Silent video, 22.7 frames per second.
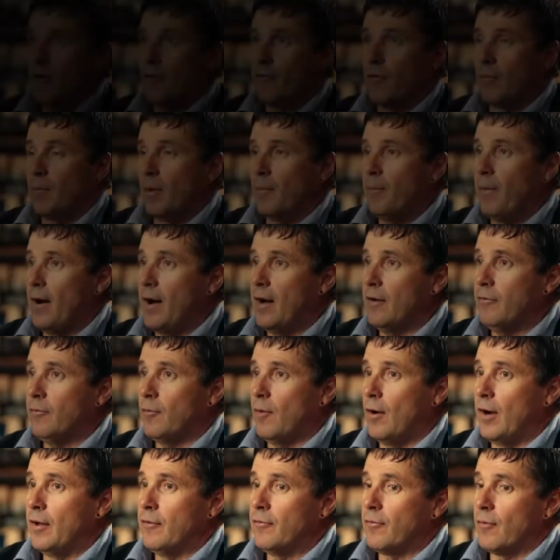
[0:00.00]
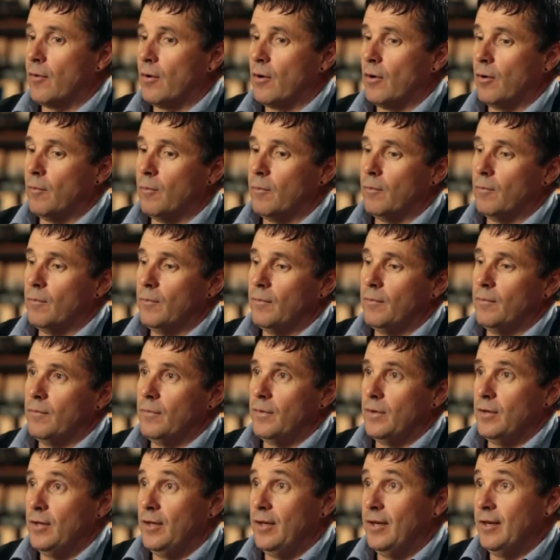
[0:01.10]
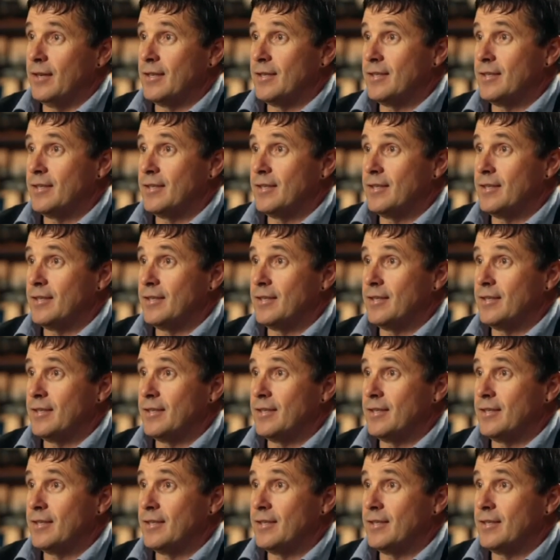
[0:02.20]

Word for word: From a pathway from year